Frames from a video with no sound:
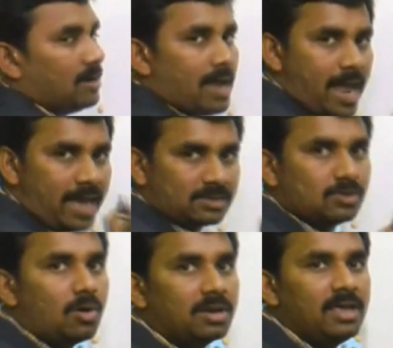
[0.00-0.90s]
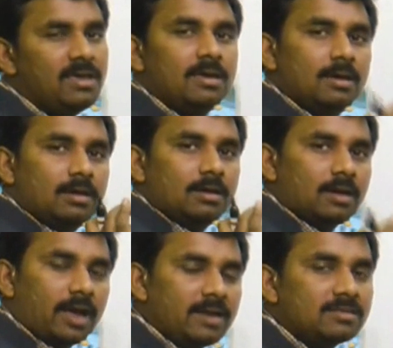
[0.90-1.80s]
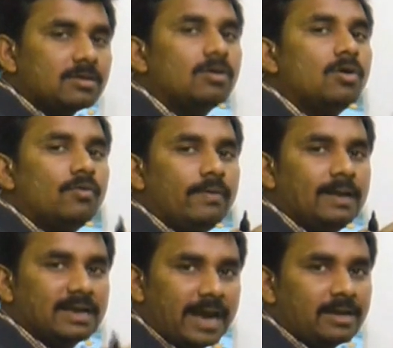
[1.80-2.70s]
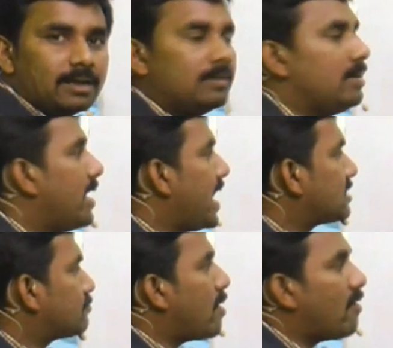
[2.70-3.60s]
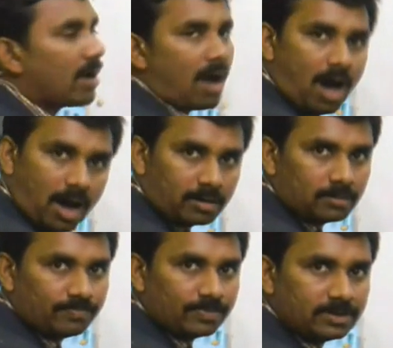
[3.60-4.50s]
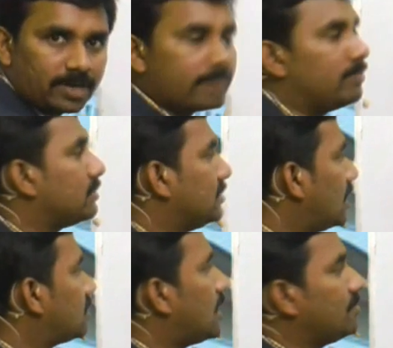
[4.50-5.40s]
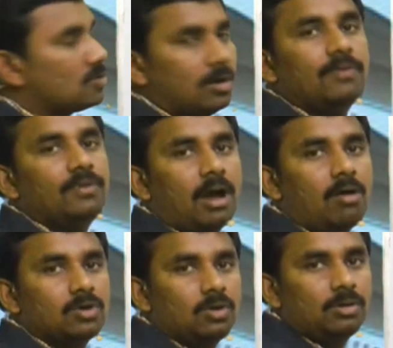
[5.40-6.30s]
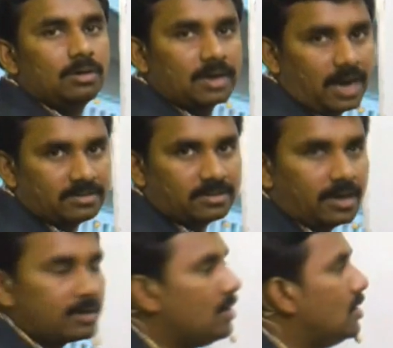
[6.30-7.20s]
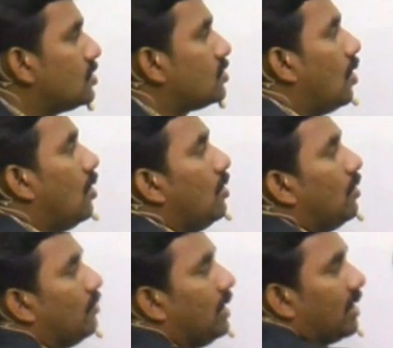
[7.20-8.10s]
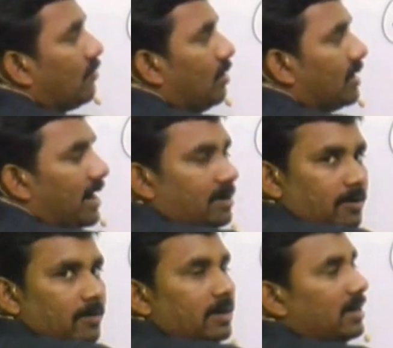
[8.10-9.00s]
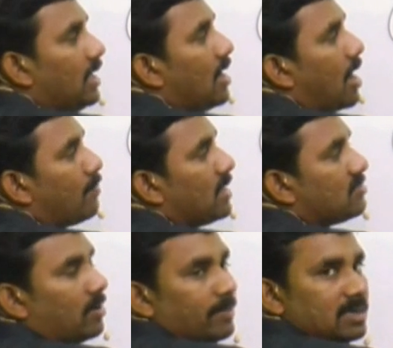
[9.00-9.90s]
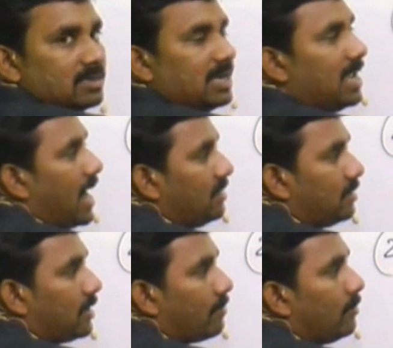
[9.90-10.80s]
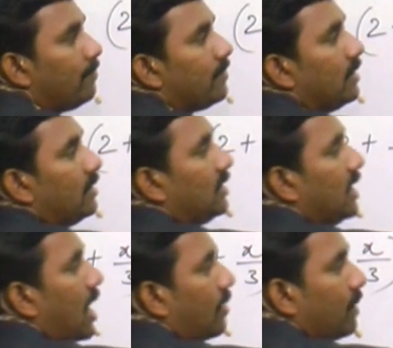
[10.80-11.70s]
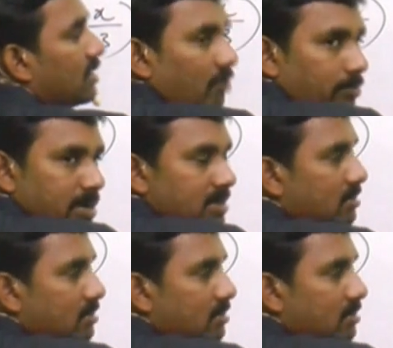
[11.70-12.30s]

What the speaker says: x only. Hence we will get x power r term. That terms only we have to consider. So here we will get t r plus 1 means t 8th term, t r plus 1 means